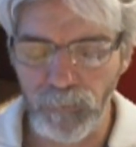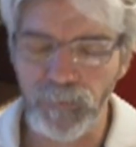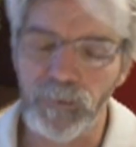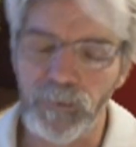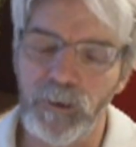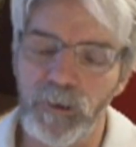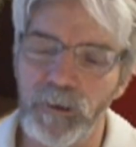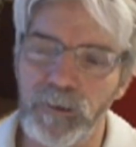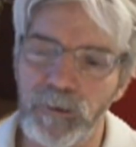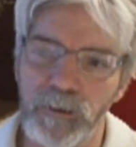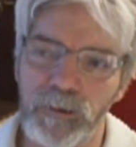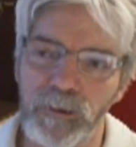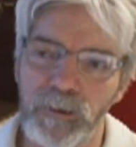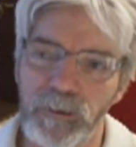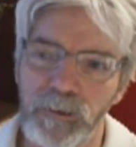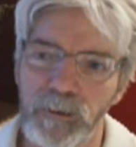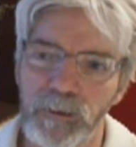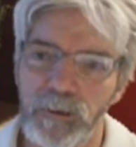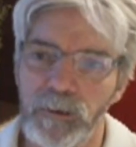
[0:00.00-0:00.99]
was like
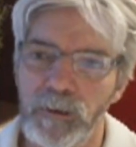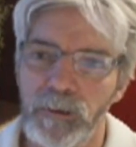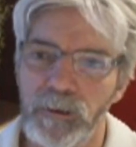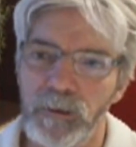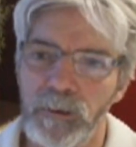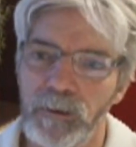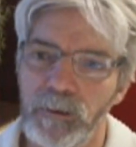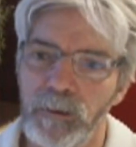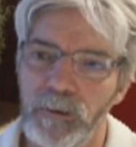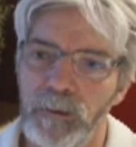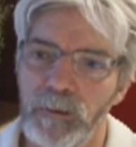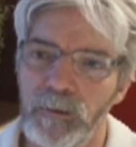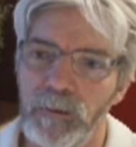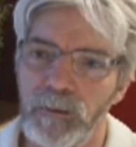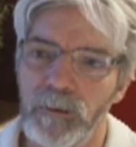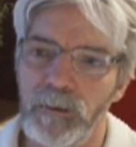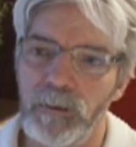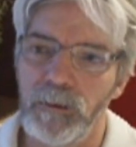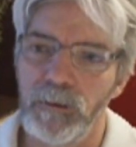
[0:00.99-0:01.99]
the
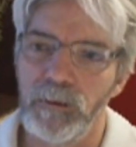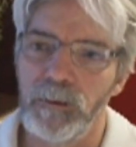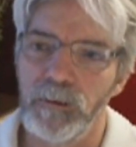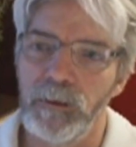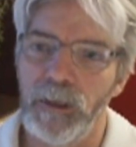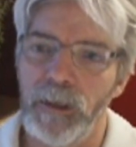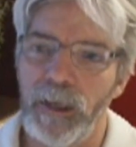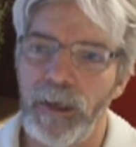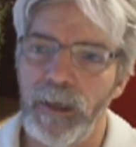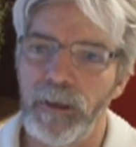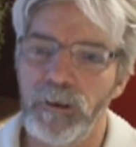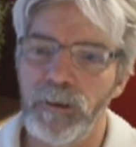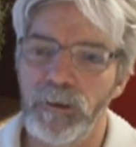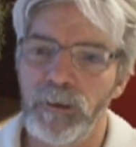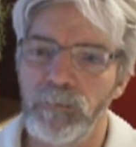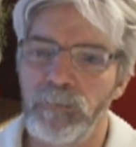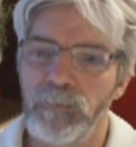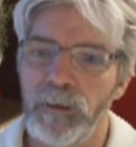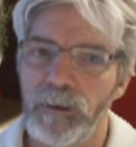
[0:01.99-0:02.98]

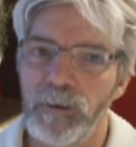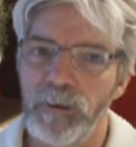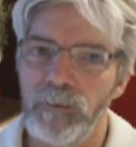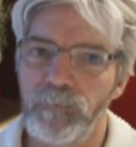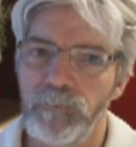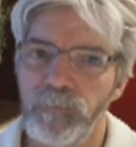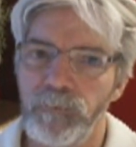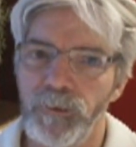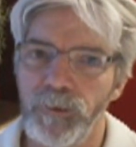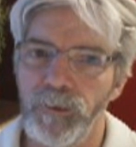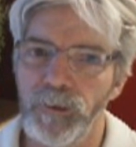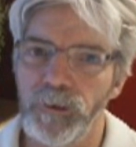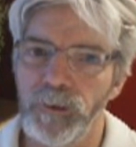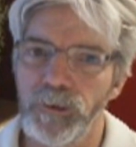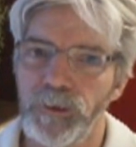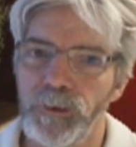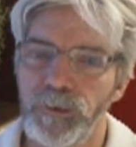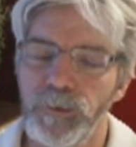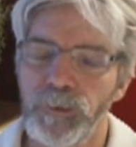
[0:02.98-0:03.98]
latter rain for the
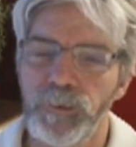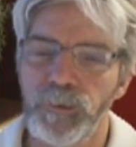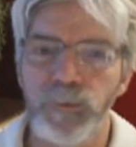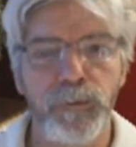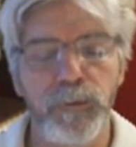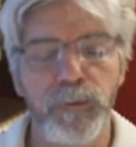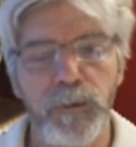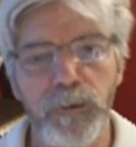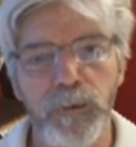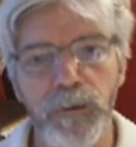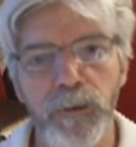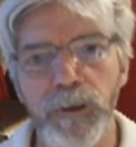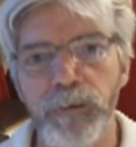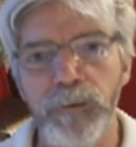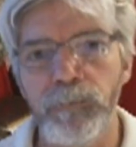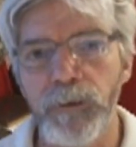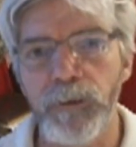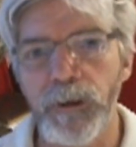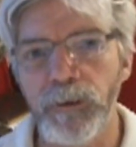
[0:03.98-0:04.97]
Jews,
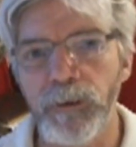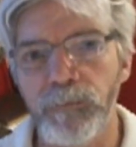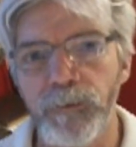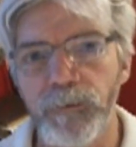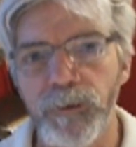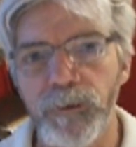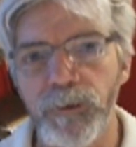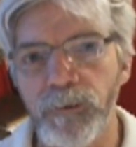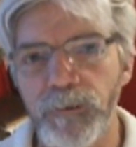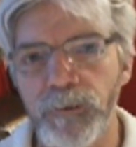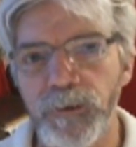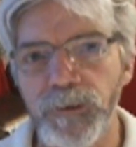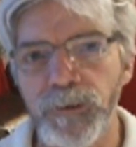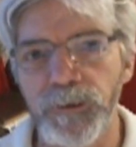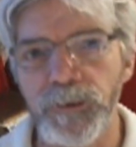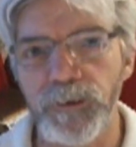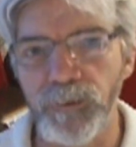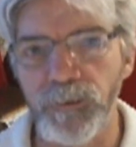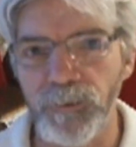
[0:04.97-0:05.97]
early rain for the
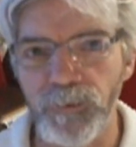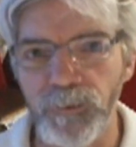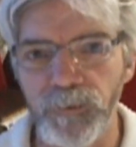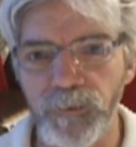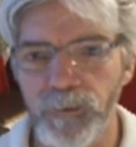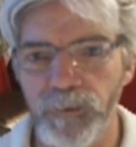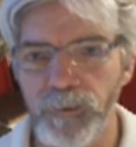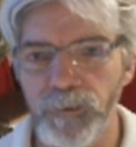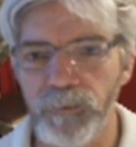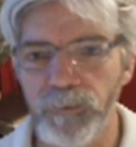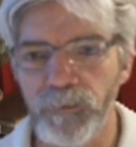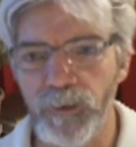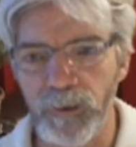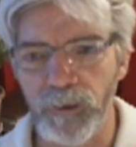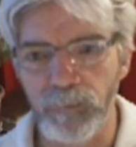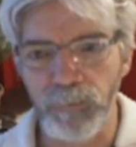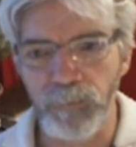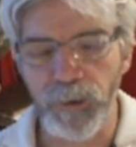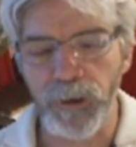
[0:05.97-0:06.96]
Christians. It's
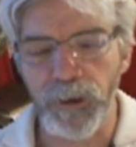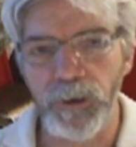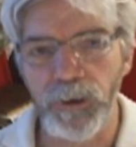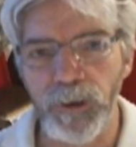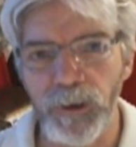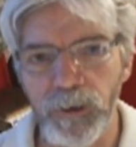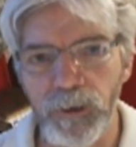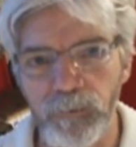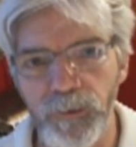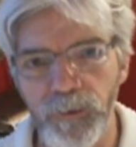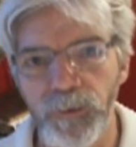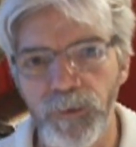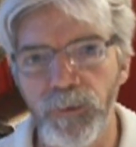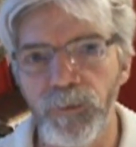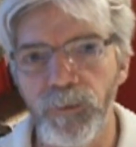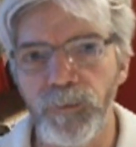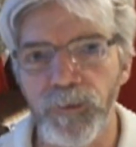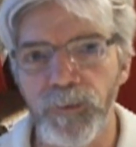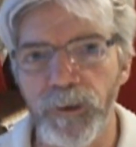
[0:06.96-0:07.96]
like a beginning of a
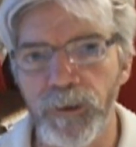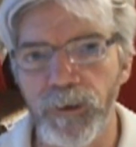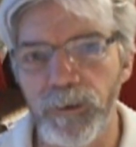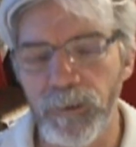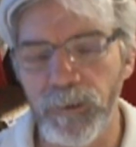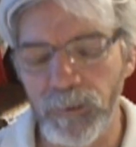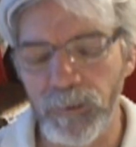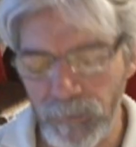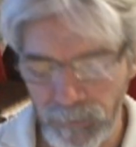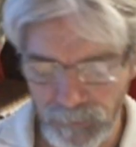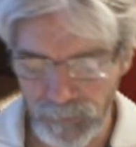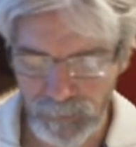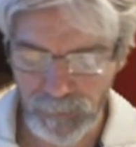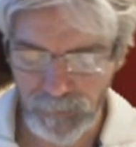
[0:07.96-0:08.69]
new cycle.